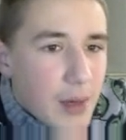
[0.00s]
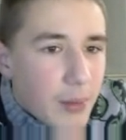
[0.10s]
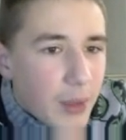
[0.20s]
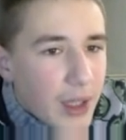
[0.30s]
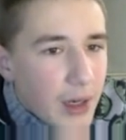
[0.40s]

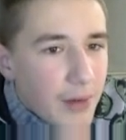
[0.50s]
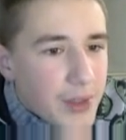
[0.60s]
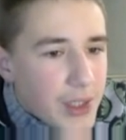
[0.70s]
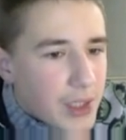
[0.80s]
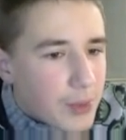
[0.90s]
But then I have
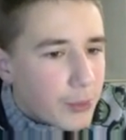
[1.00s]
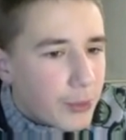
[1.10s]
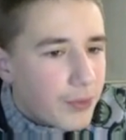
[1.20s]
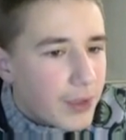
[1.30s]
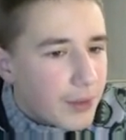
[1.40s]
this
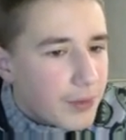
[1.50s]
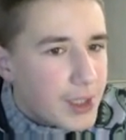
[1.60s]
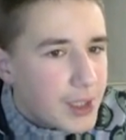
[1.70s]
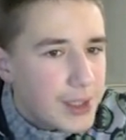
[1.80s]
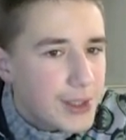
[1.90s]
move, and after
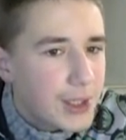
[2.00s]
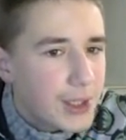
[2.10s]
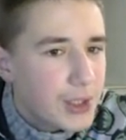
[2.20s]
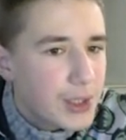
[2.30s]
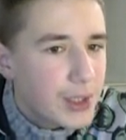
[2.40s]

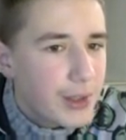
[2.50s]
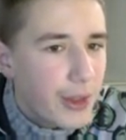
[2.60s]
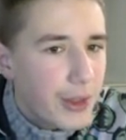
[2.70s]
c6, uh,